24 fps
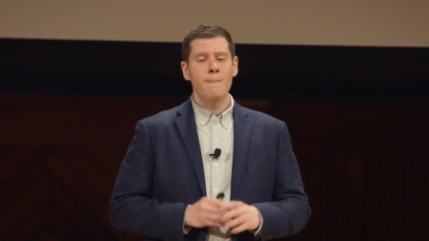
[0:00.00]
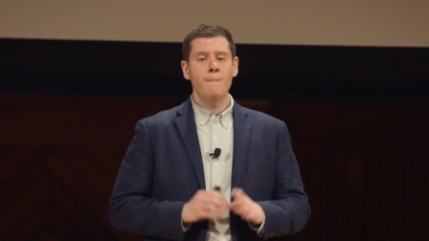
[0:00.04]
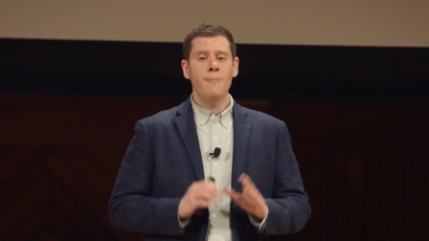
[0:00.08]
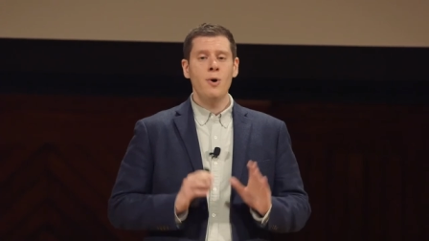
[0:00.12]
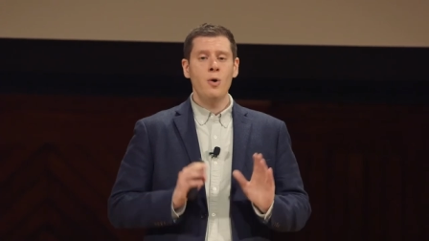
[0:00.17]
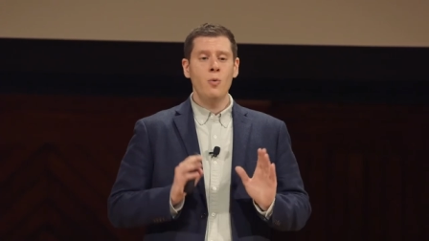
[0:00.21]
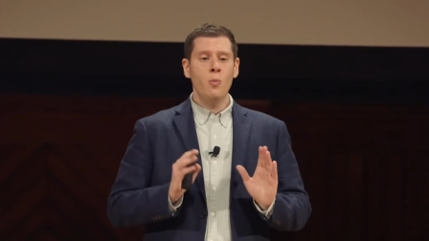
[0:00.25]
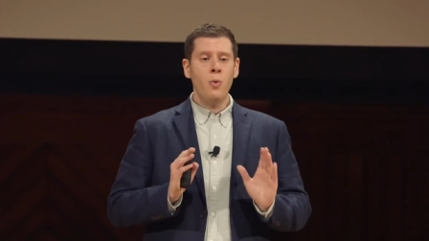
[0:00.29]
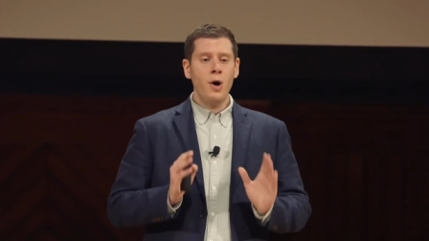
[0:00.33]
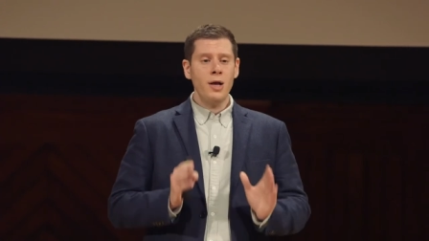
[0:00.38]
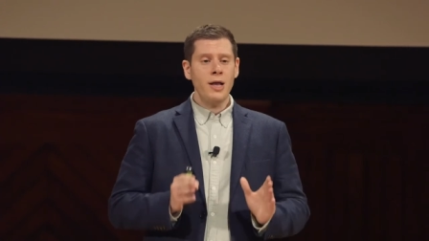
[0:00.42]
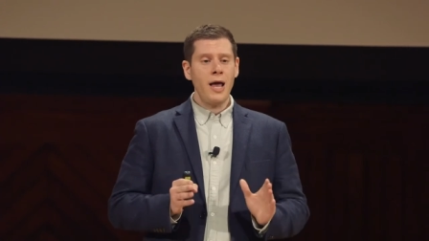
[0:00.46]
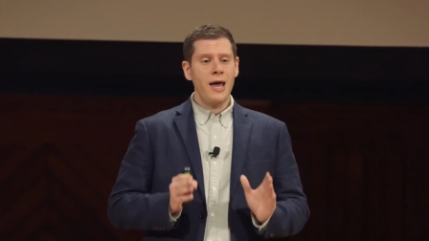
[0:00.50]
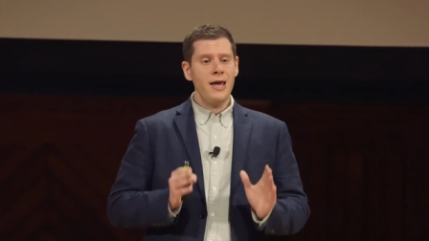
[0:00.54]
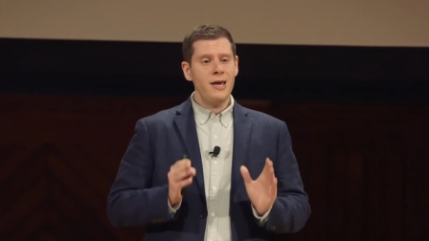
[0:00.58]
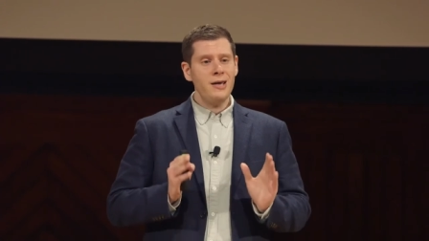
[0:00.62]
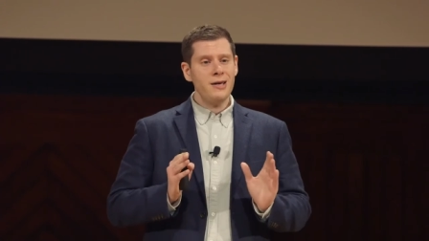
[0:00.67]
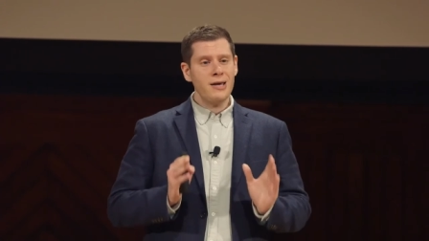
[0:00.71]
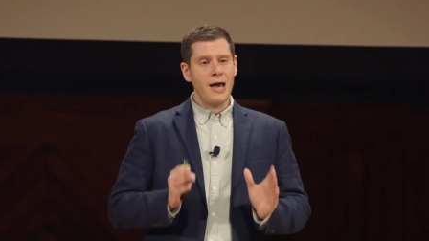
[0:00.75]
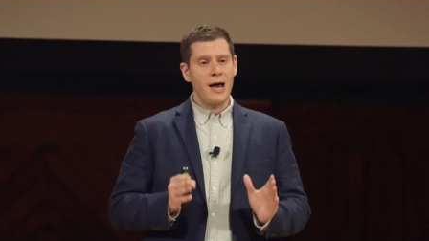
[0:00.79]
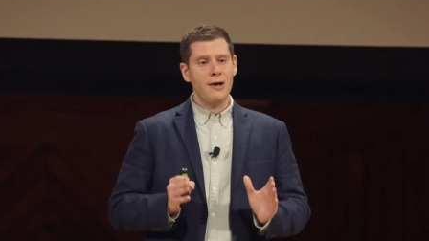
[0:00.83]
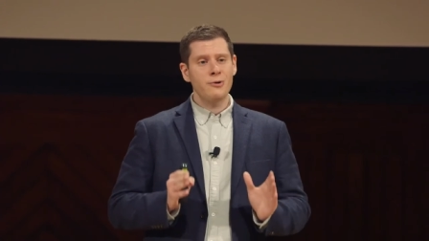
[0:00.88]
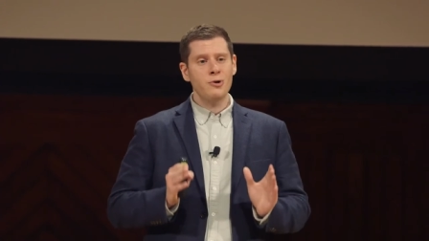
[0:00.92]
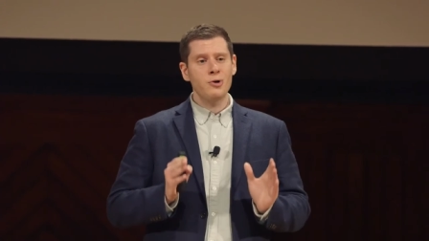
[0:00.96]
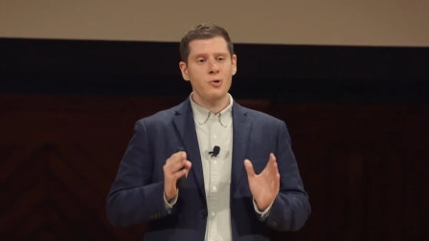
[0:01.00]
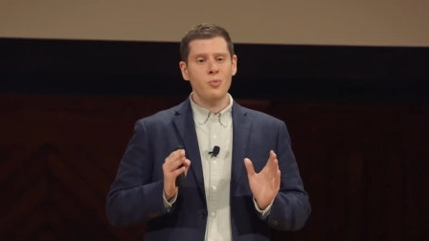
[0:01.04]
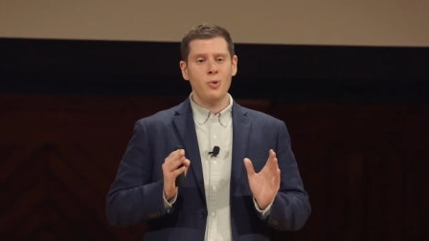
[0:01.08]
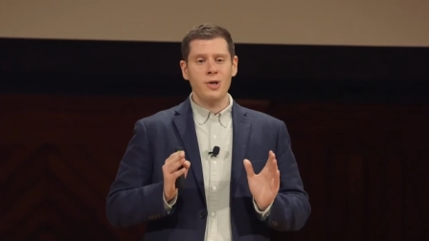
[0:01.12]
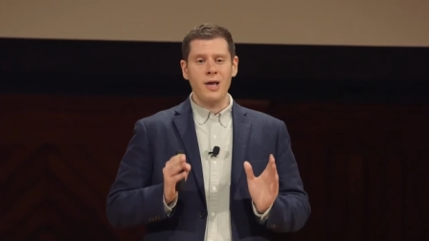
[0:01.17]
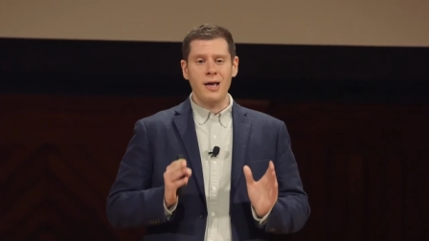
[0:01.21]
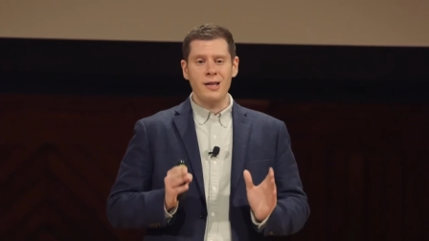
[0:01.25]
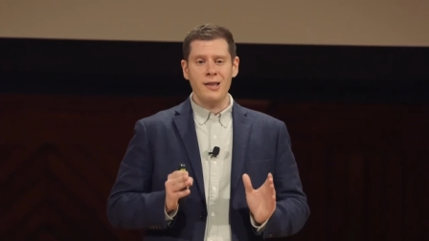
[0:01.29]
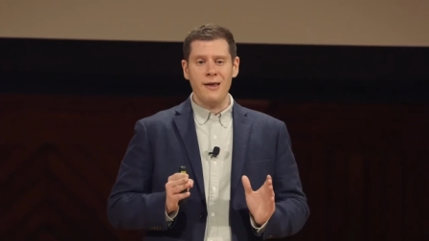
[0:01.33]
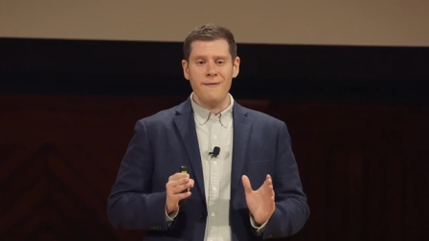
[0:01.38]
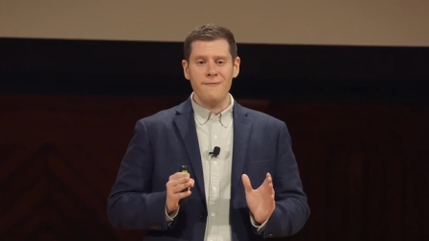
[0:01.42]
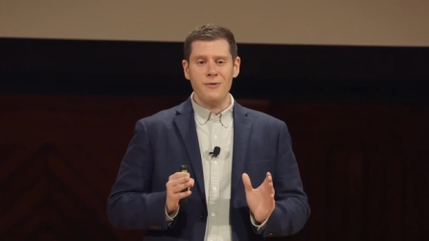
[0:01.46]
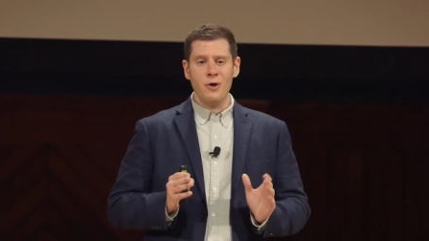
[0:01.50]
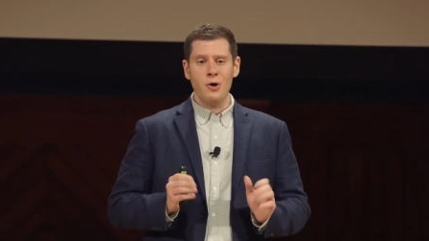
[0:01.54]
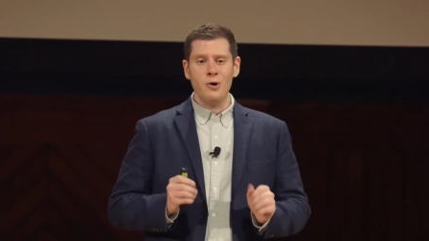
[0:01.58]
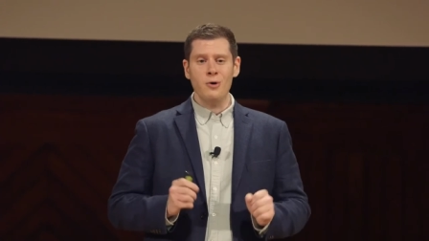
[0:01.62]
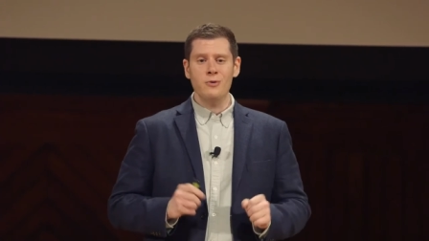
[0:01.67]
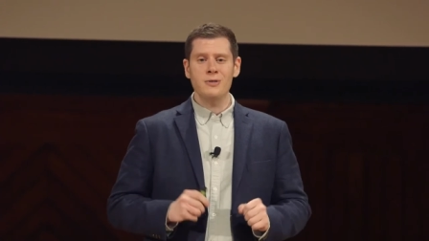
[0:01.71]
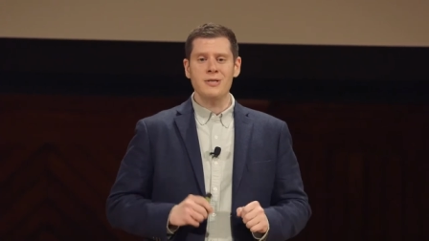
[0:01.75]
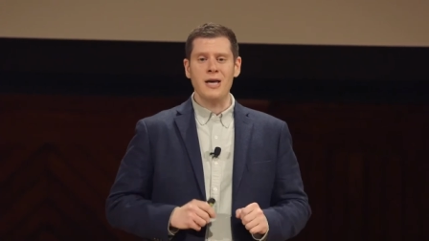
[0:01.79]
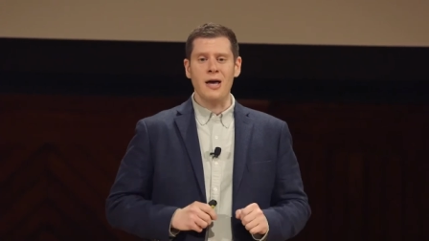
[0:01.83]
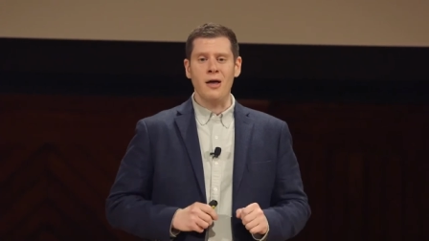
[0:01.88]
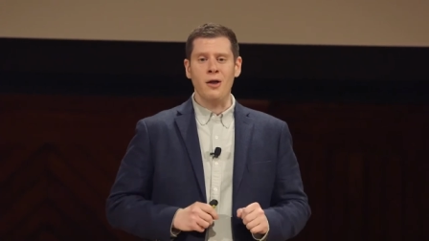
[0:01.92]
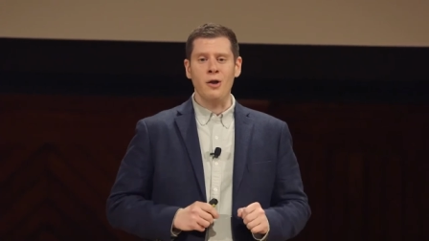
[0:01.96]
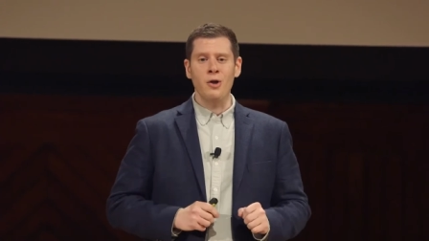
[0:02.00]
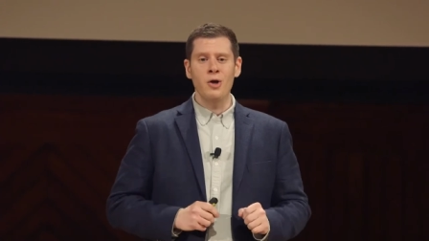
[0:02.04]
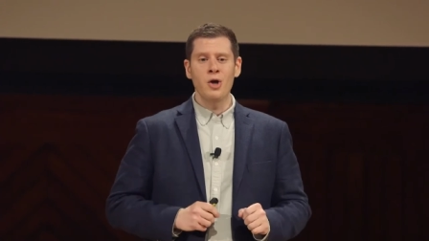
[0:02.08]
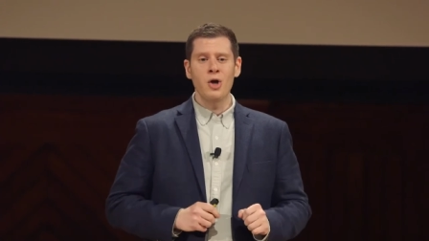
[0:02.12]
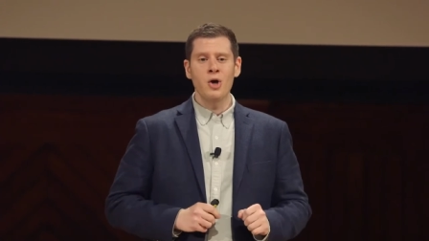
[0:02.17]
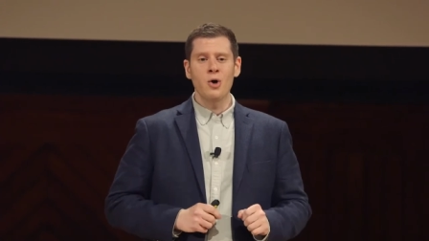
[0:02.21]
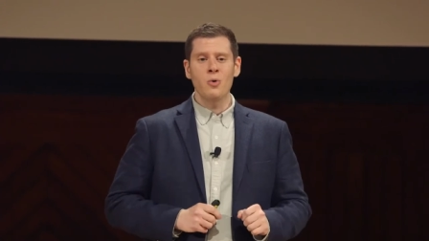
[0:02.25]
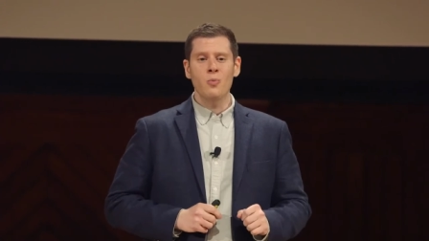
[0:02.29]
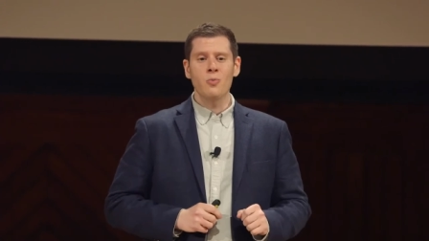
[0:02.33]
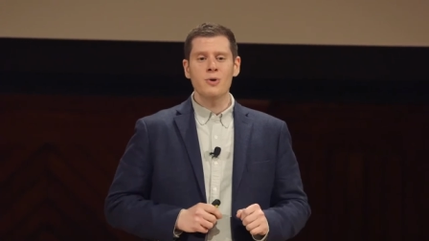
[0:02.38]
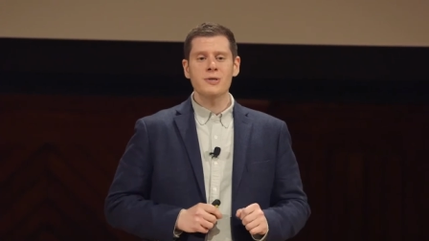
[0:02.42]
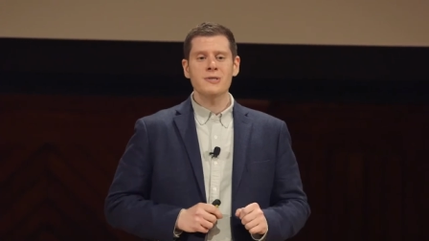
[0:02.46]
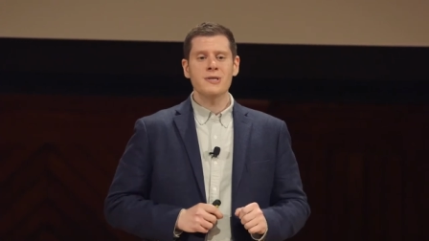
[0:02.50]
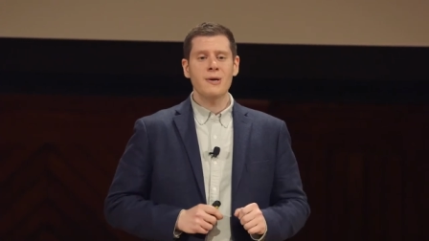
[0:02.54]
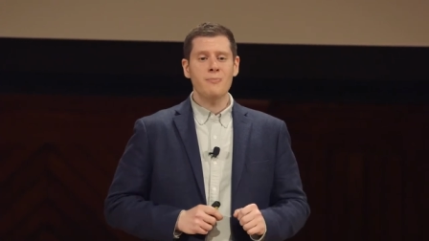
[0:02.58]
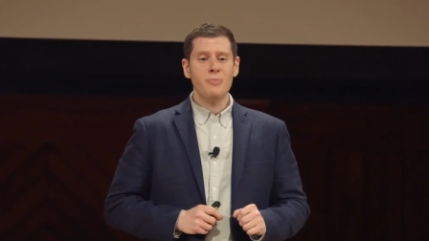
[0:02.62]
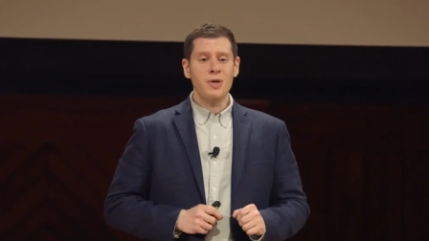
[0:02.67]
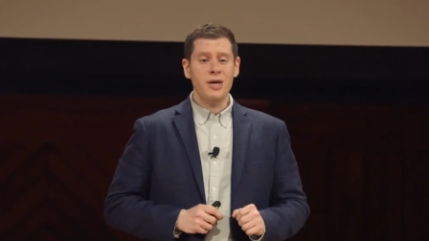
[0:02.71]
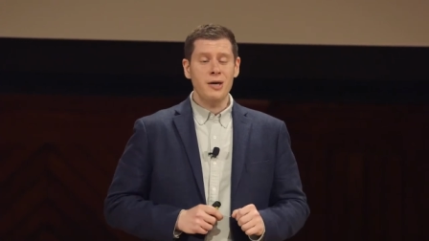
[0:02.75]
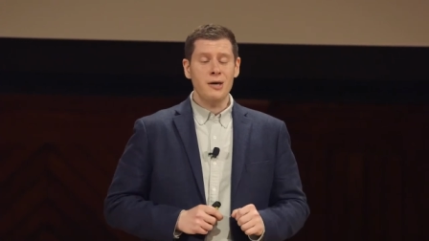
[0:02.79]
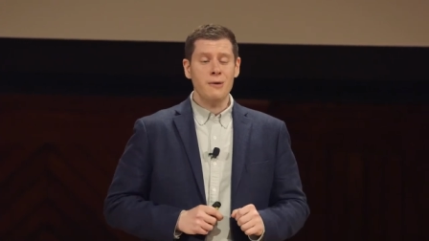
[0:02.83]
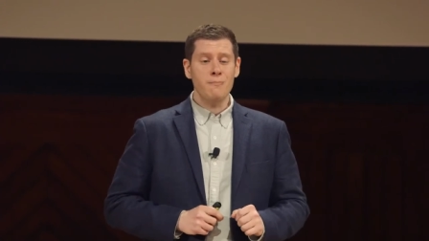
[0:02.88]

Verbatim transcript: But what I encountered when I left the hotel was something